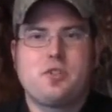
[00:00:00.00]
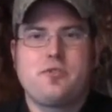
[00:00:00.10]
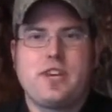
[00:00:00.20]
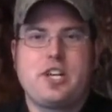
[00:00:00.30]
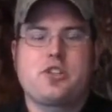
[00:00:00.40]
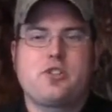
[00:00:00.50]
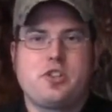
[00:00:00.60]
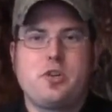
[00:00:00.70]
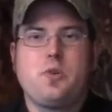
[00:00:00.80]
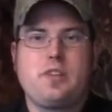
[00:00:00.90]
to feature
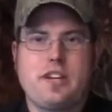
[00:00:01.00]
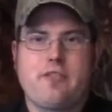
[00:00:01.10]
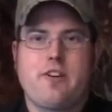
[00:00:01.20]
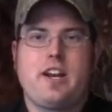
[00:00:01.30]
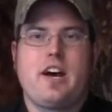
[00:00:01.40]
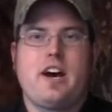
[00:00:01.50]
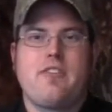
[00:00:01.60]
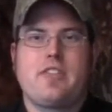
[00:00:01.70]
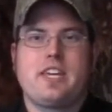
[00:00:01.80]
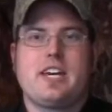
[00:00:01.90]
two different
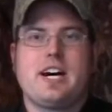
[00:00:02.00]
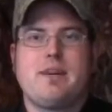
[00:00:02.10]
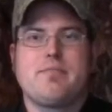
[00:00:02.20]
of the